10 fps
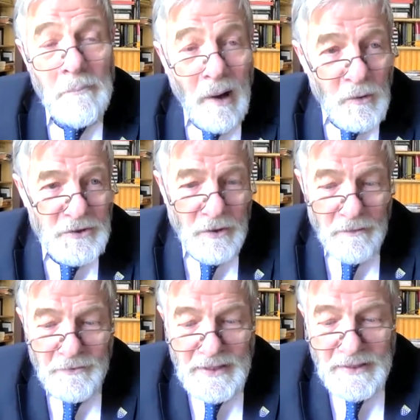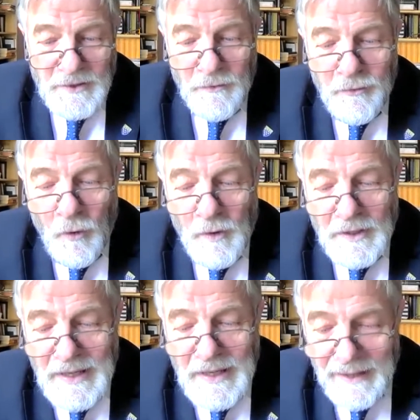Most of these
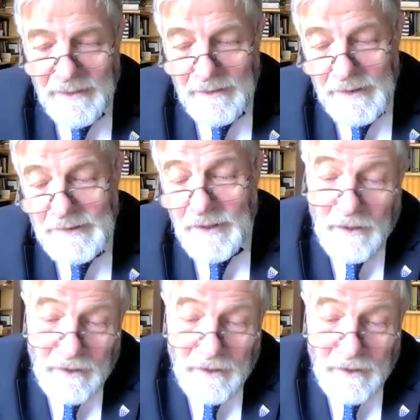foreign Catholics